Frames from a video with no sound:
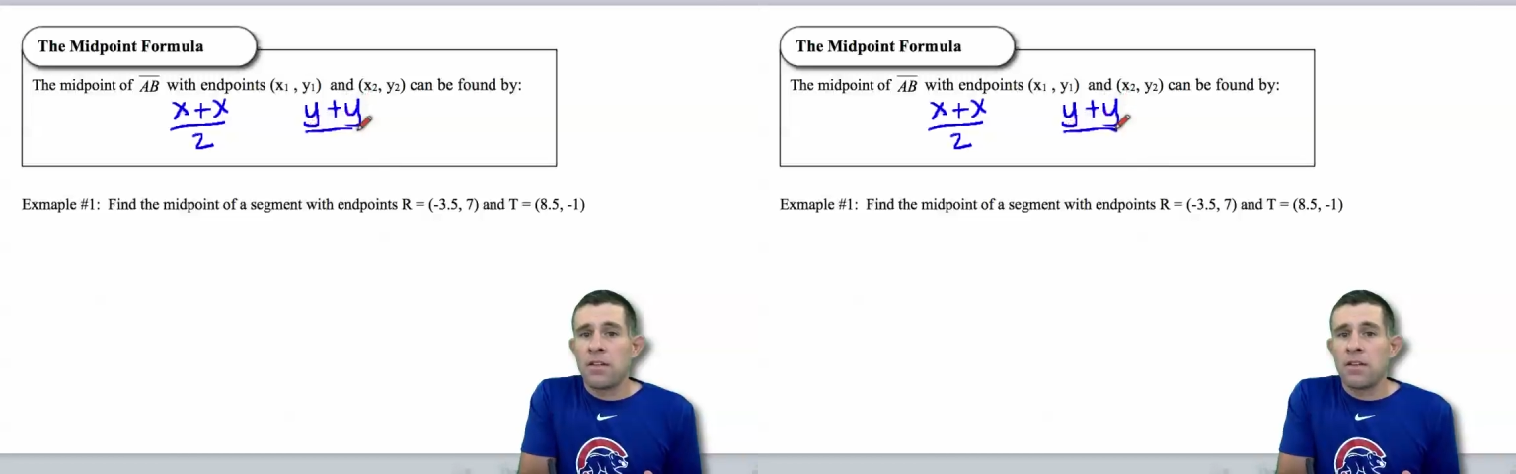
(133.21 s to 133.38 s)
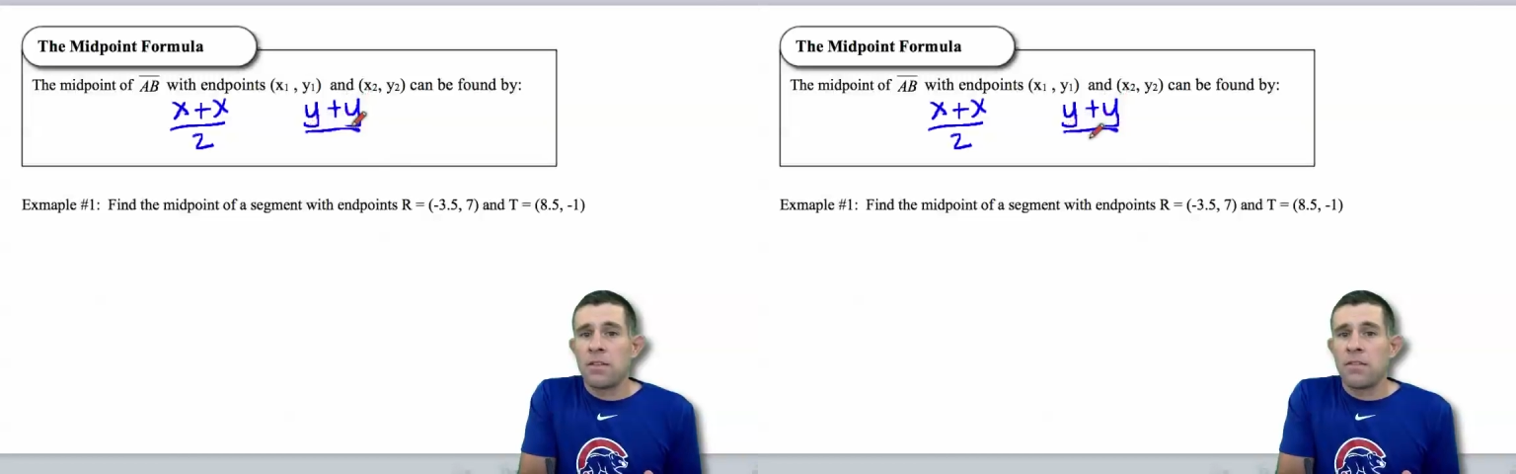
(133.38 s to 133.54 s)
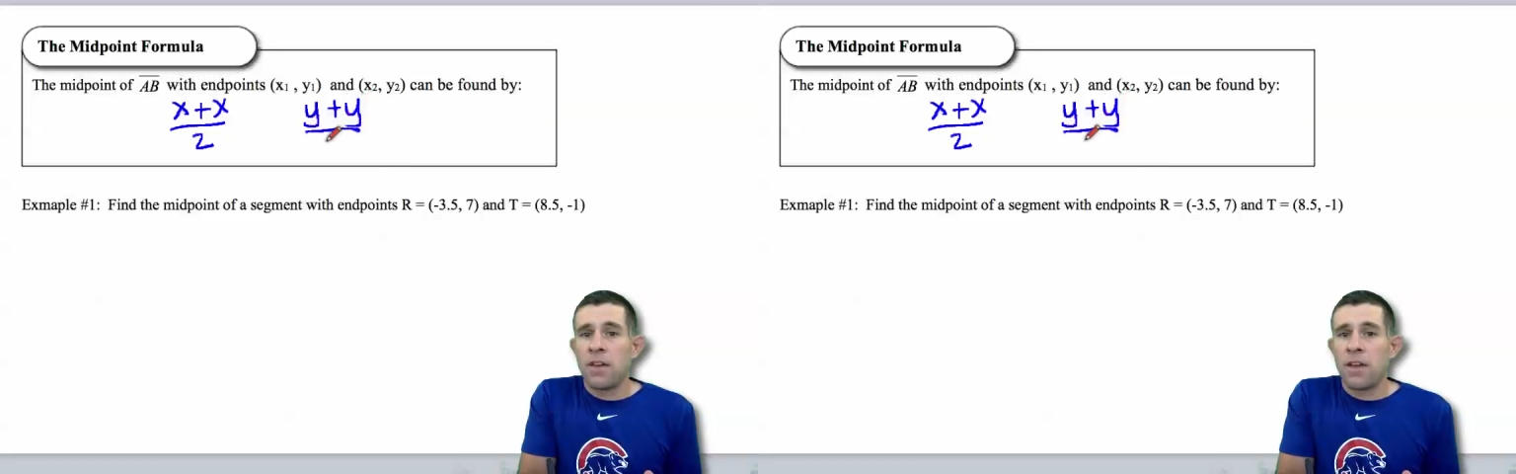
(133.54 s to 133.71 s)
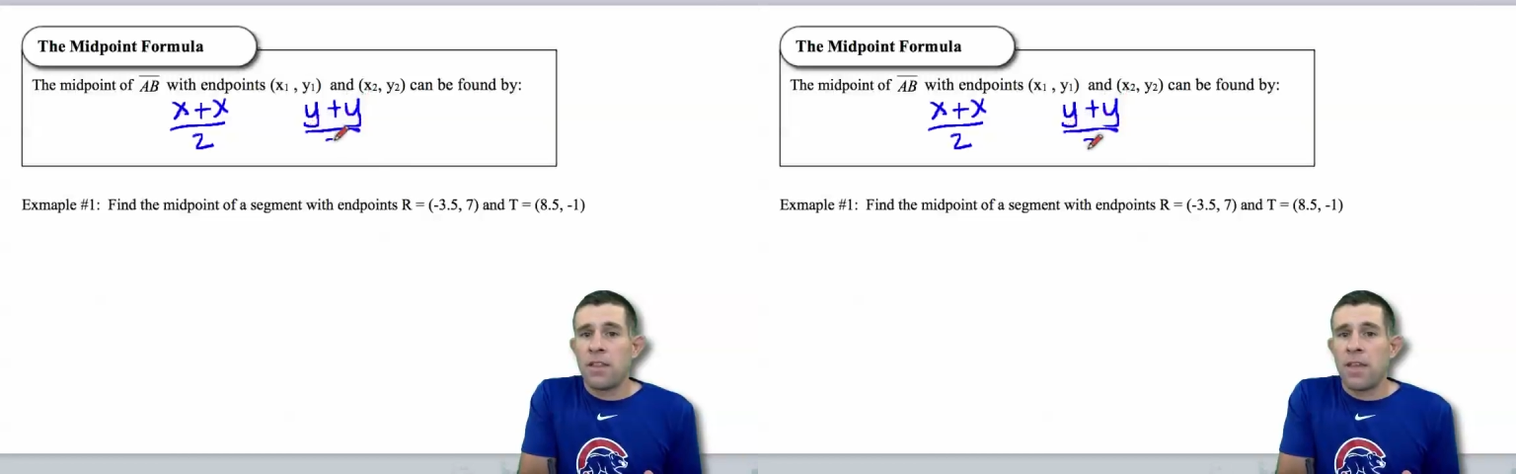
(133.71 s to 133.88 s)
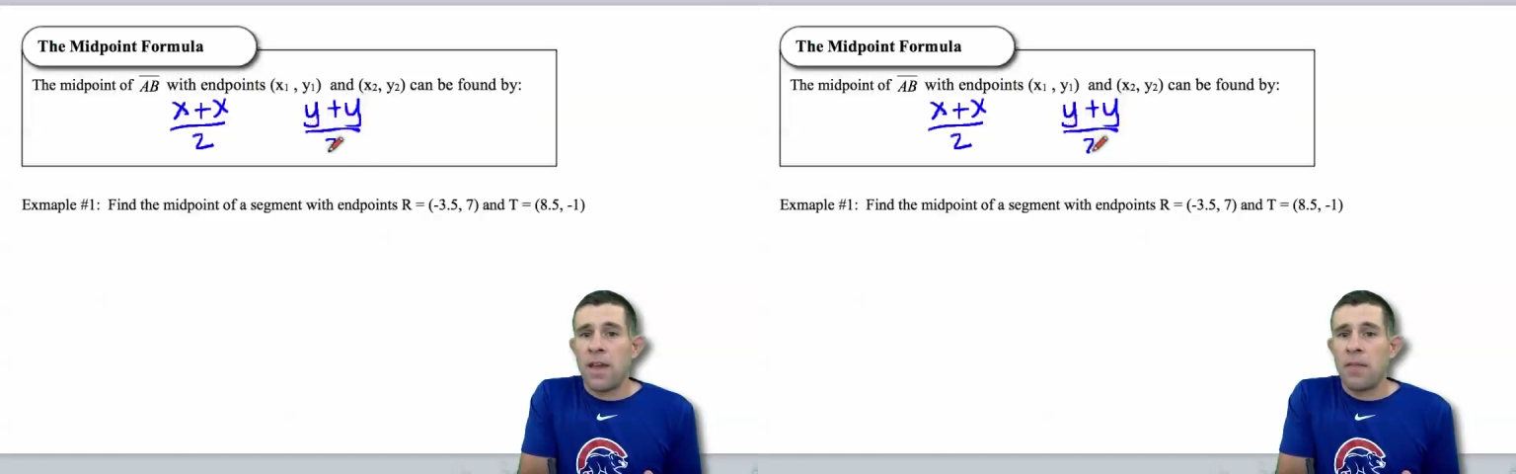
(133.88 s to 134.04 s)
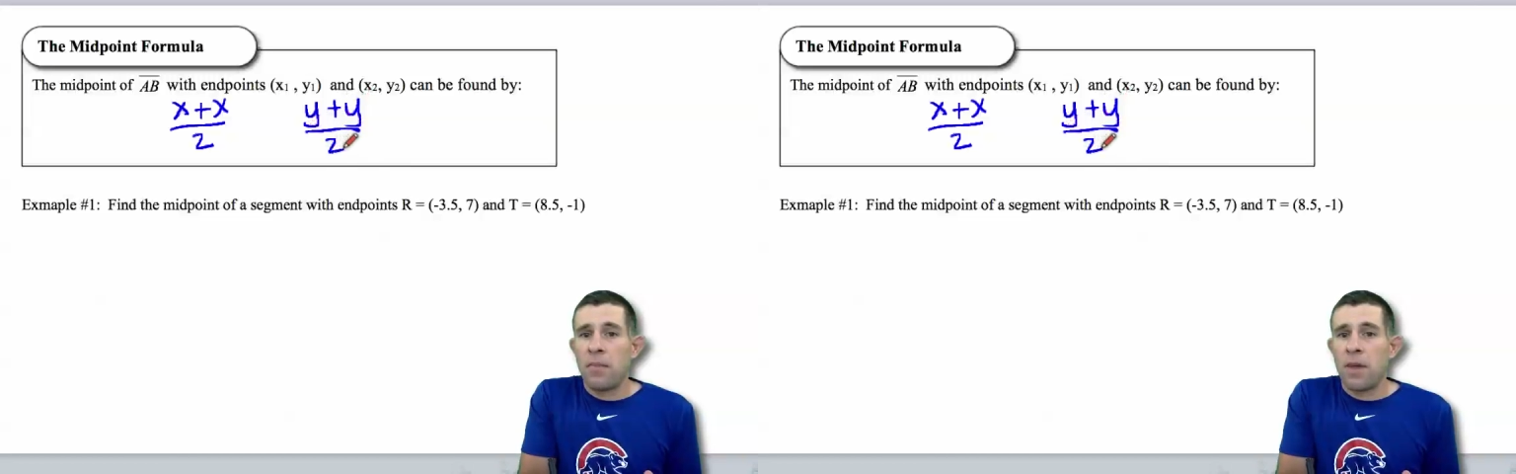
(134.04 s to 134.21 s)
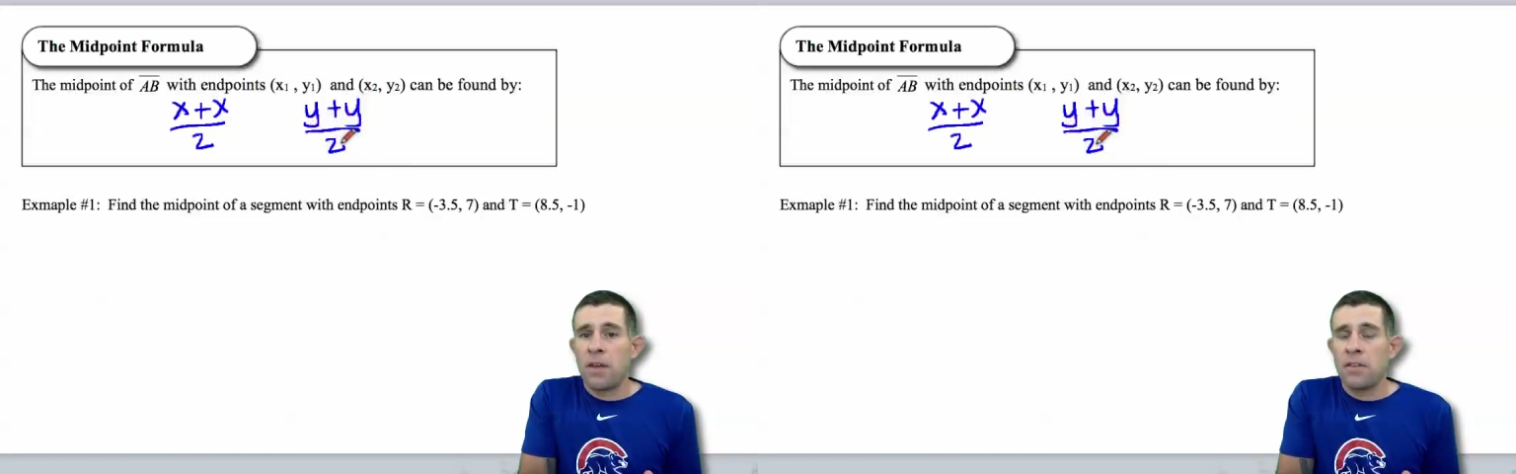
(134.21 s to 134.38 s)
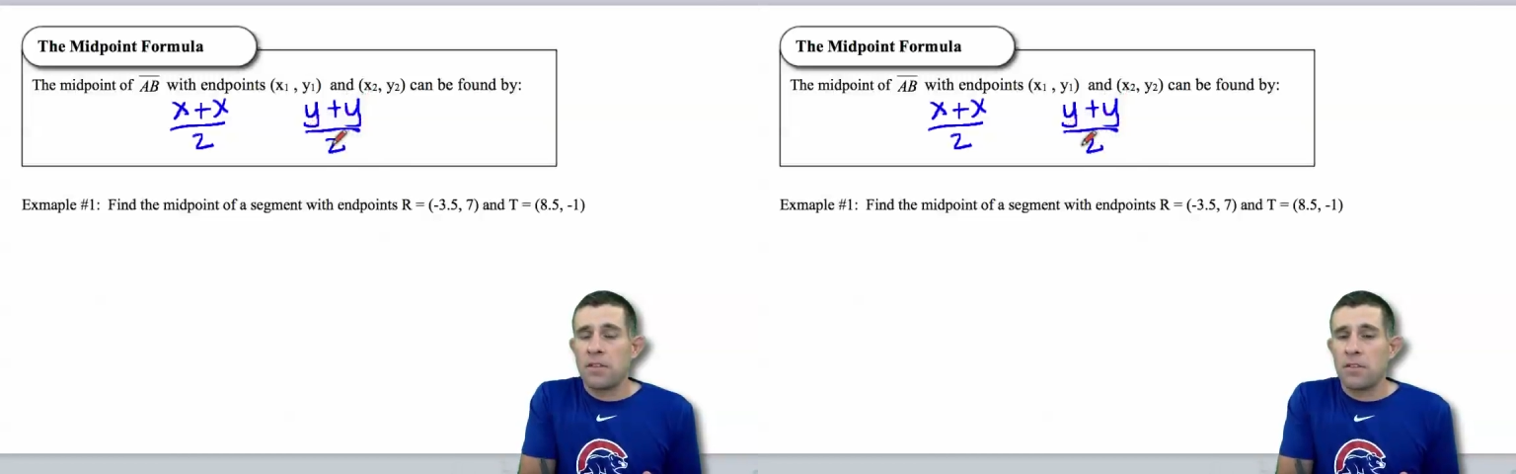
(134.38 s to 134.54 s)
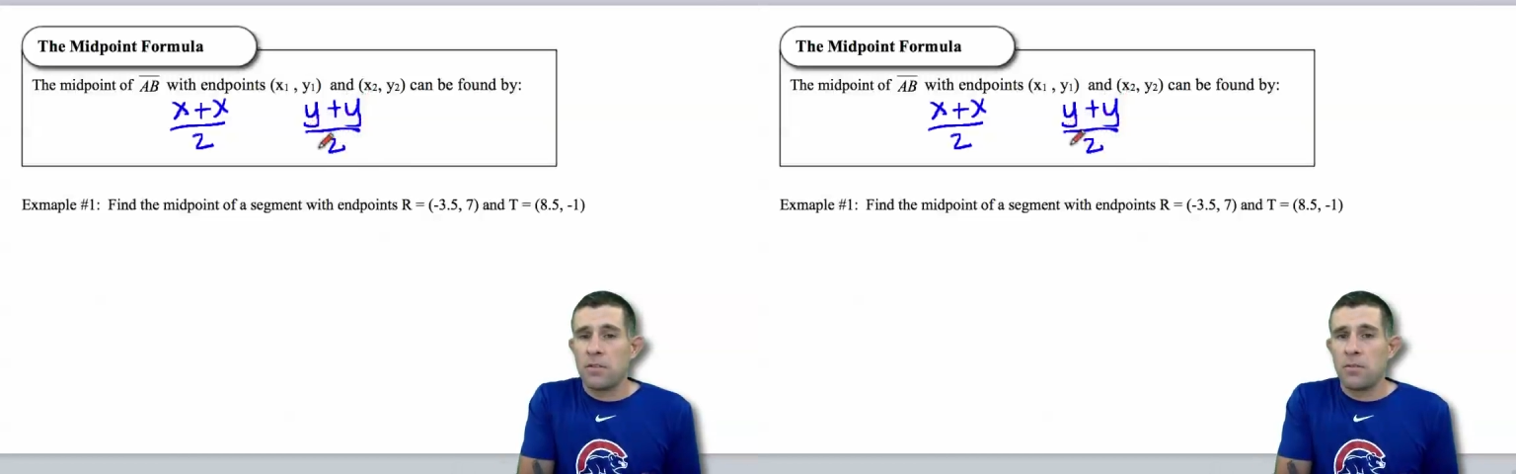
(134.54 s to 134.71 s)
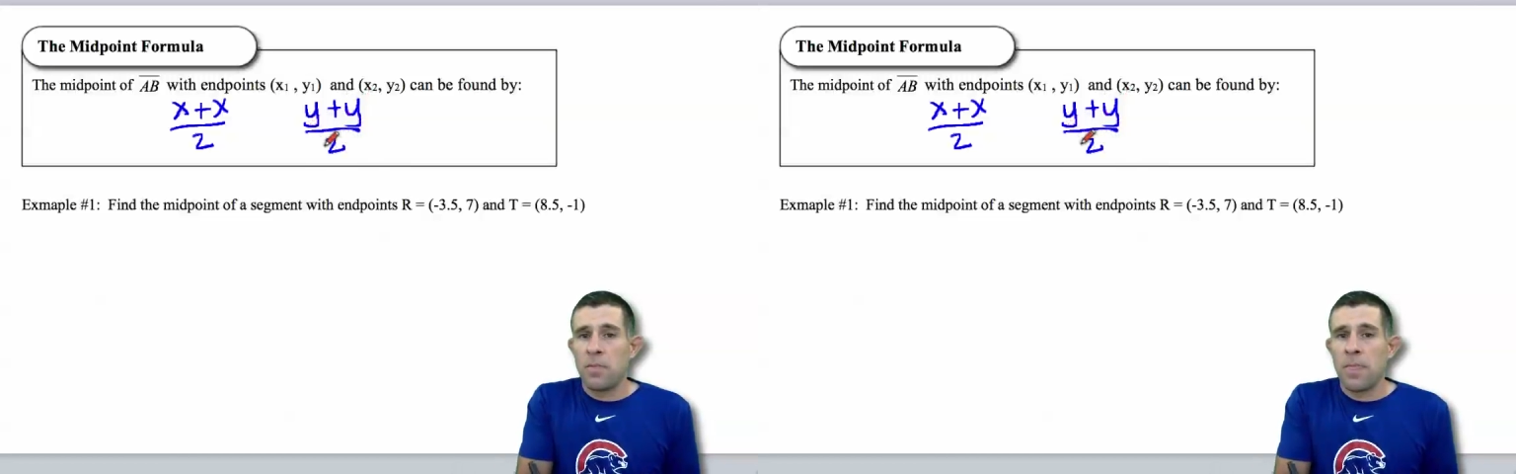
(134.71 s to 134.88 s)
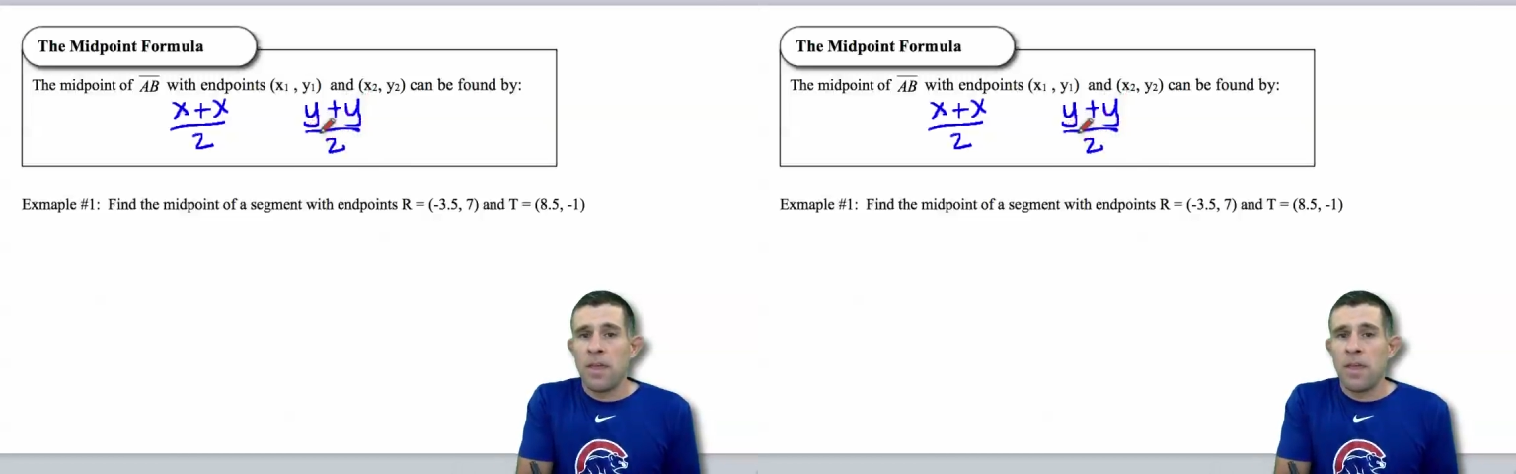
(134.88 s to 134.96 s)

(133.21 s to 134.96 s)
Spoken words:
and divide that by 2.